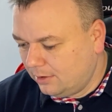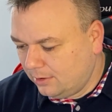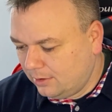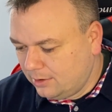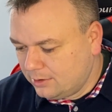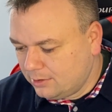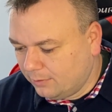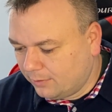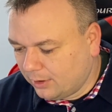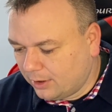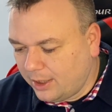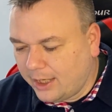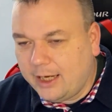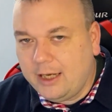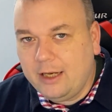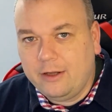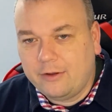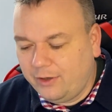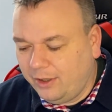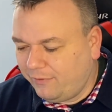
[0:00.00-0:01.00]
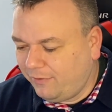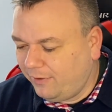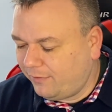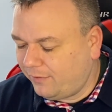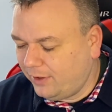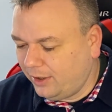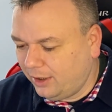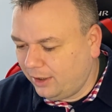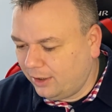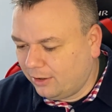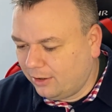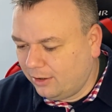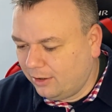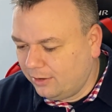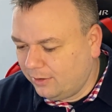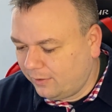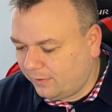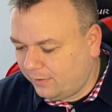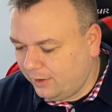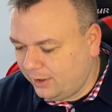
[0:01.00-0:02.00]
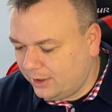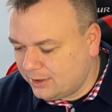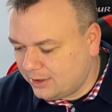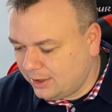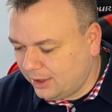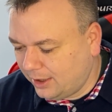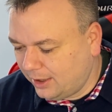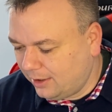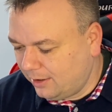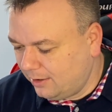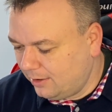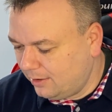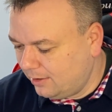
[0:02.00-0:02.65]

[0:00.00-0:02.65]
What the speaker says: So we've got £93.50 on Thursday,